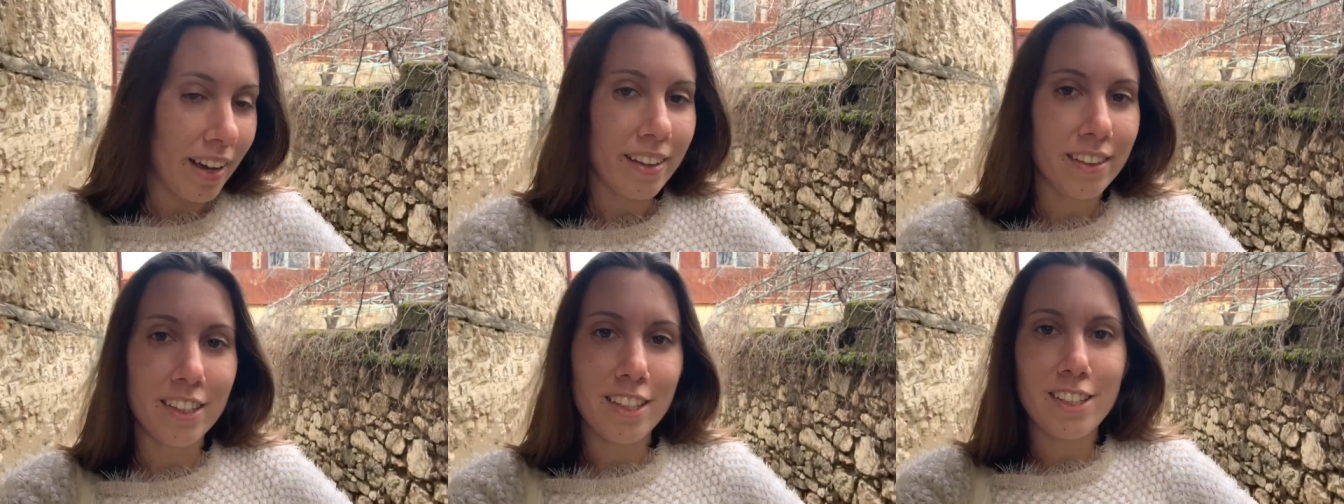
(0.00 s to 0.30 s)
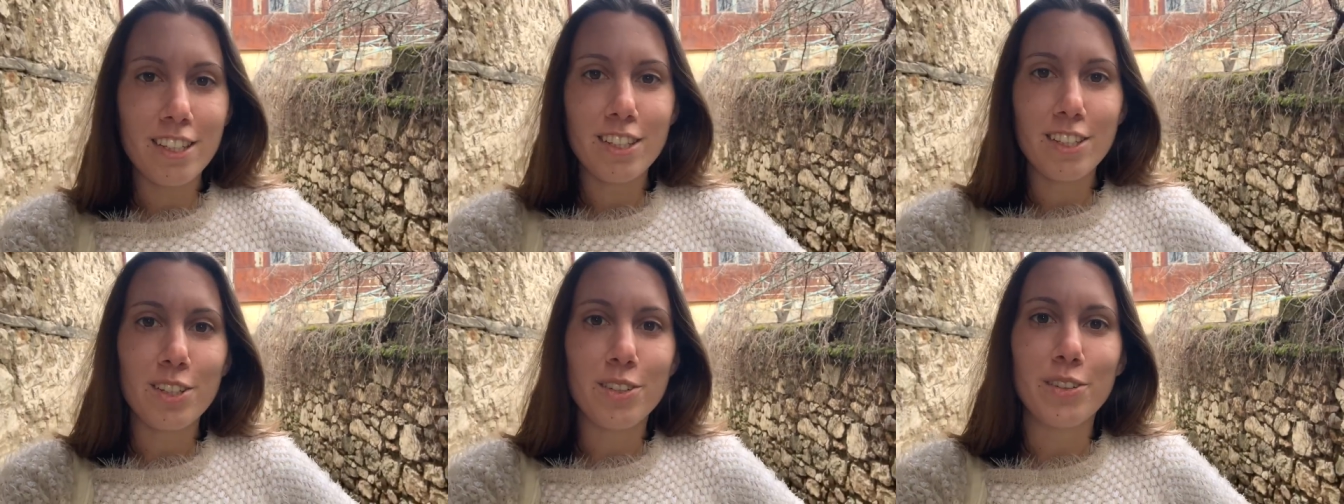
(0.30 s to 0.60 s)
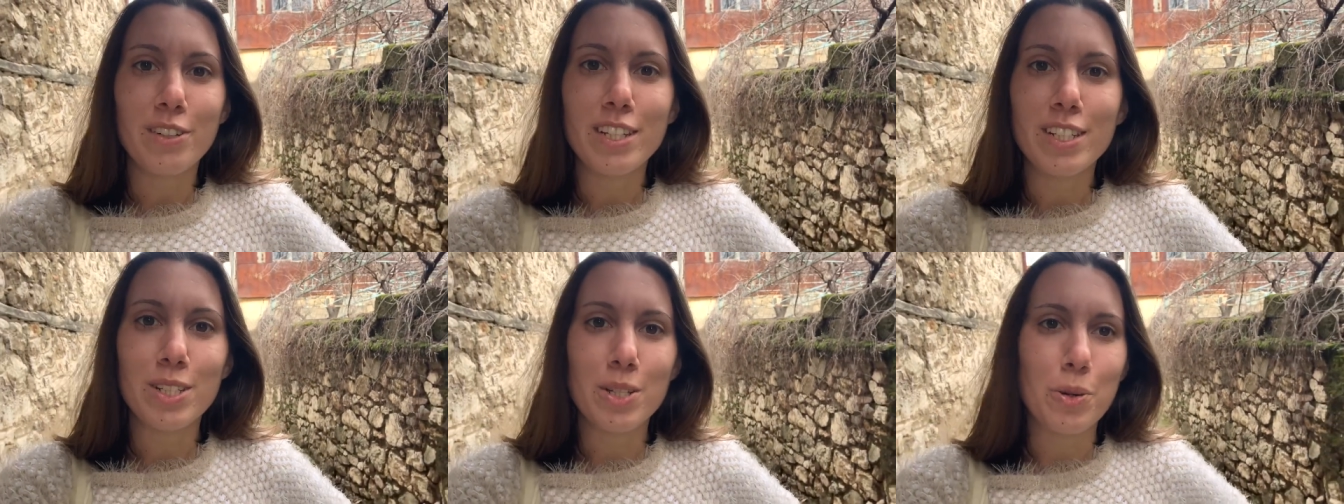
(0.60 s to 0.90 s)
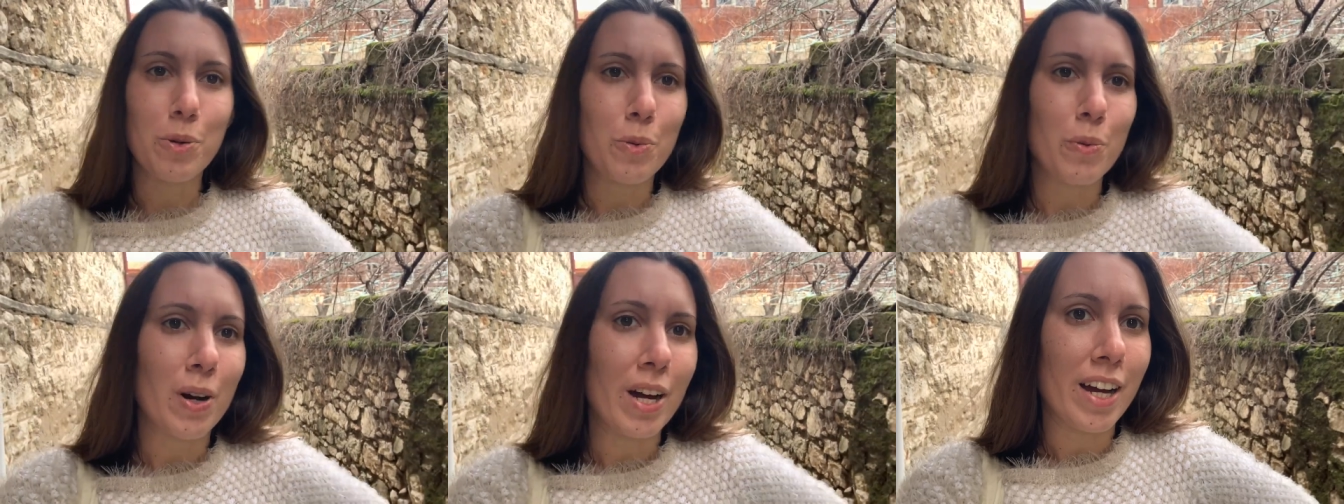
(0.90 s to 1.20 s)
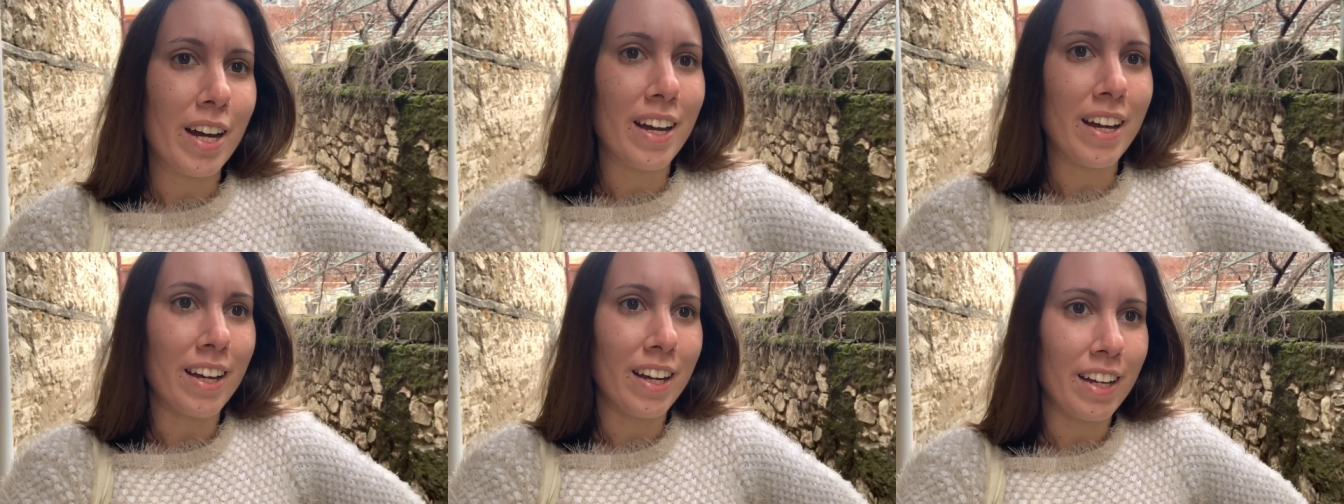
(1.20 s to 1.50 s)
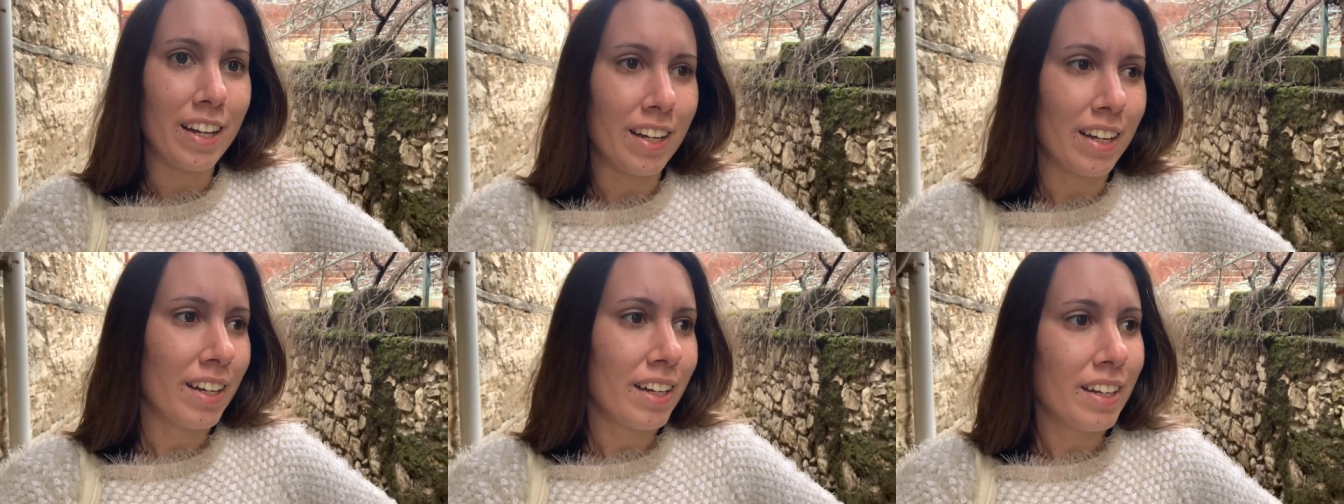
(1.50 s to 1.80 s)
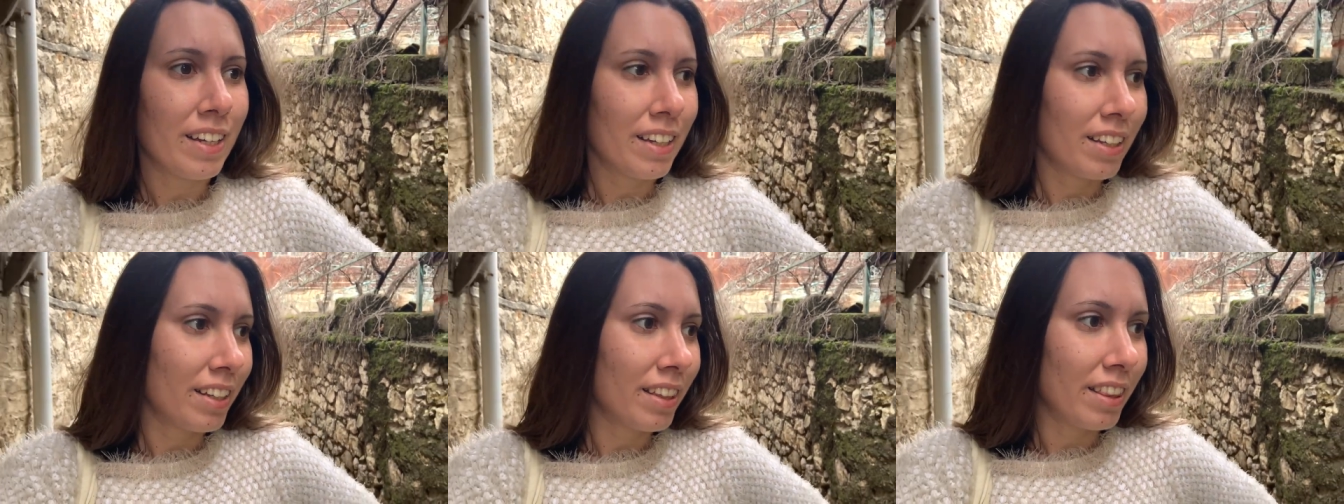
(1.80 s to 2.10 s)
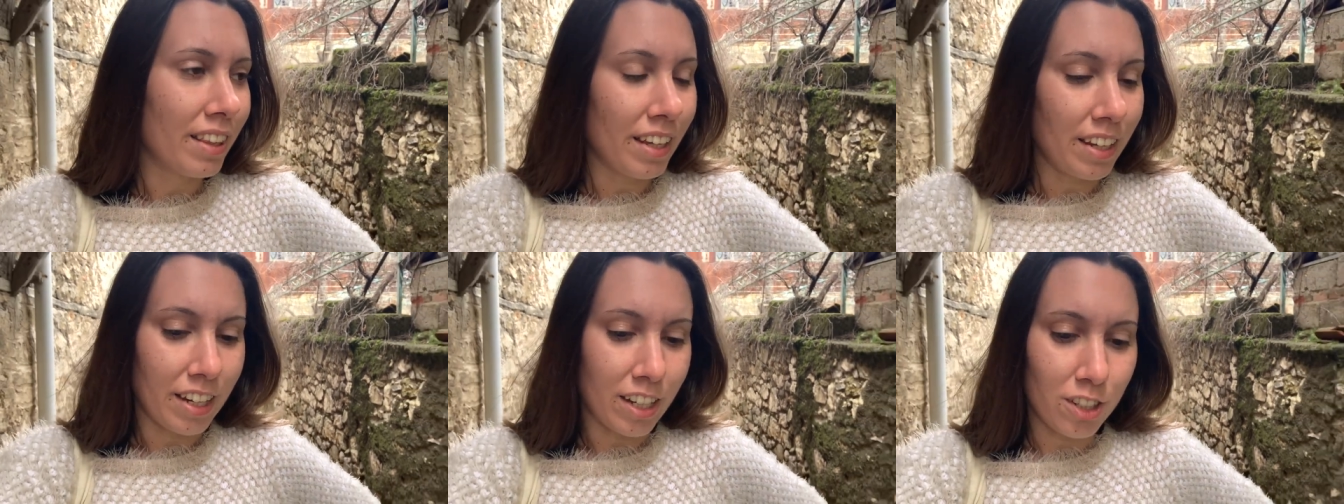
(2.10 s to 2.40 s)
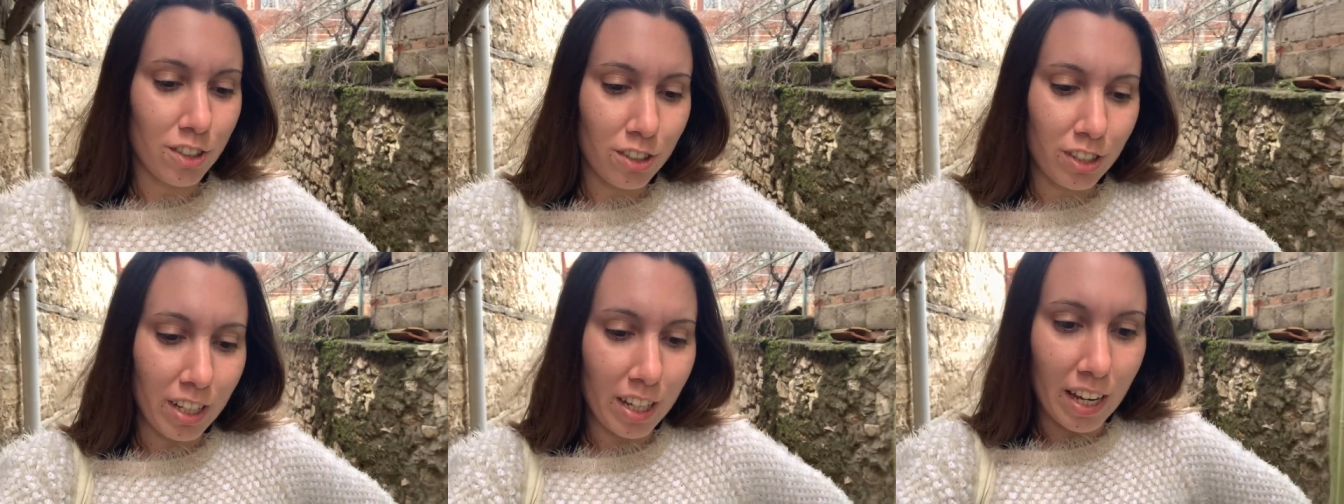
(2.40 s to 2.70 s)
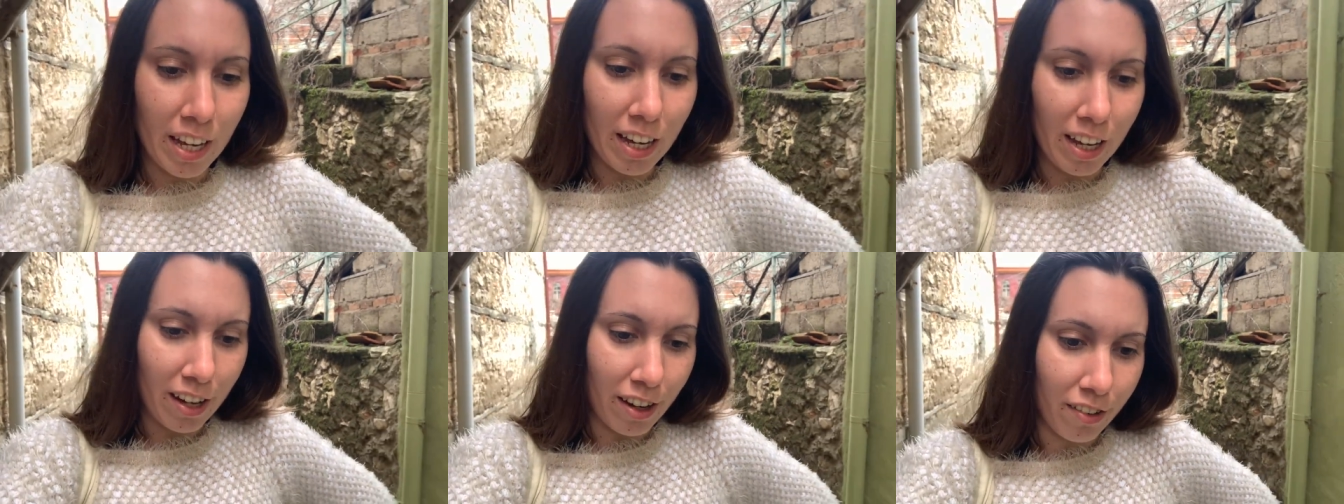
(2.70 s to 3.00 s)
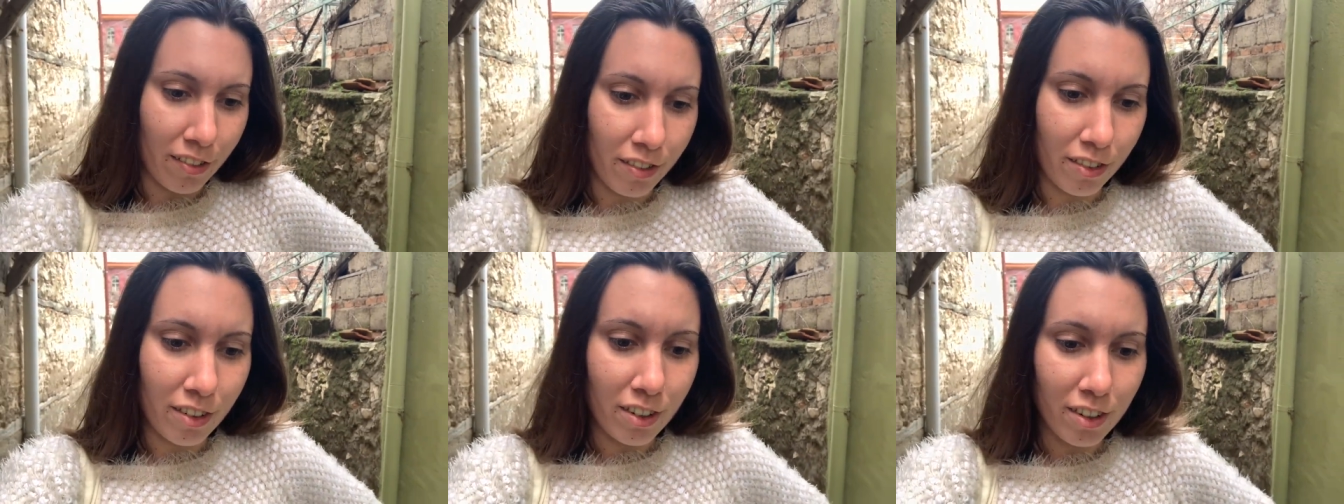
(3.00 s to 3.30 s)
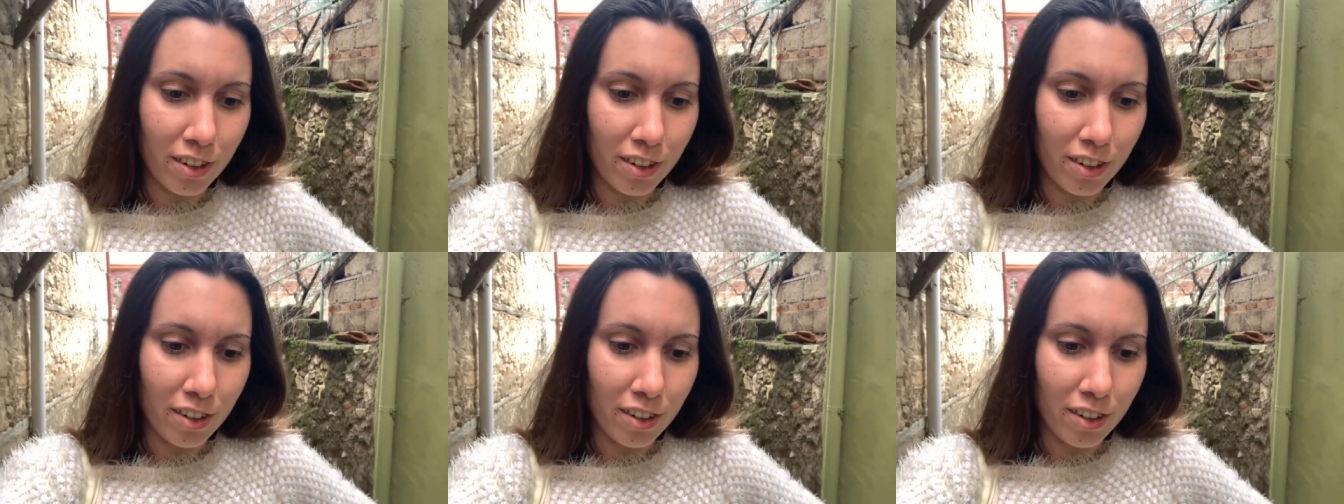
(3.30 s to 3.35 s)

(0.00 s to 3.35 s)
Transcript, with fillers: and this is the reason why they actually have